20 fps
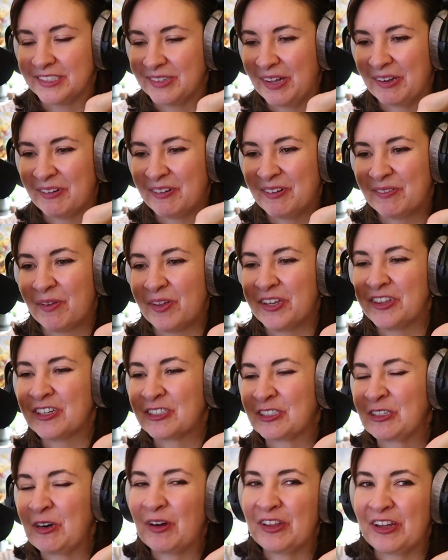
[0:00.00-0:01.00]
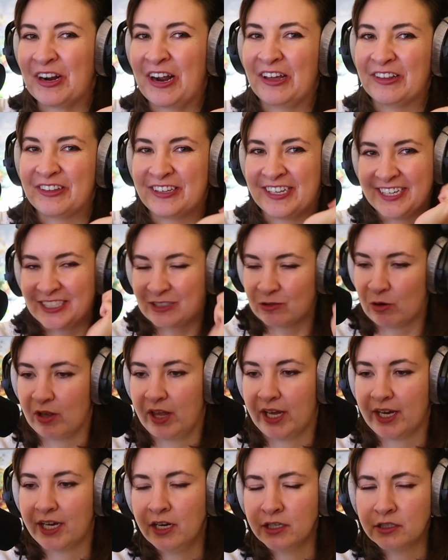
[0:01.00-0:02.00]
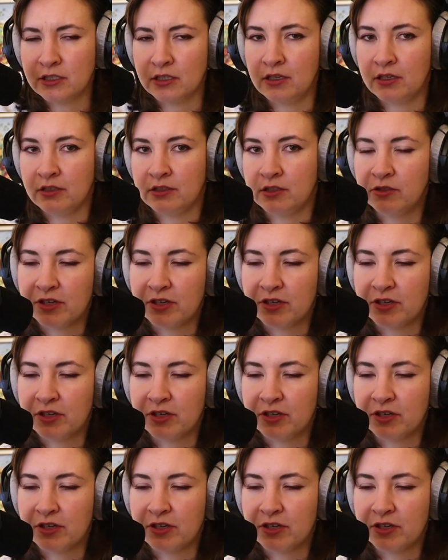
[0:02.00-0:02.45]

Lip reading: Like there's no other health condition where like, it's a little too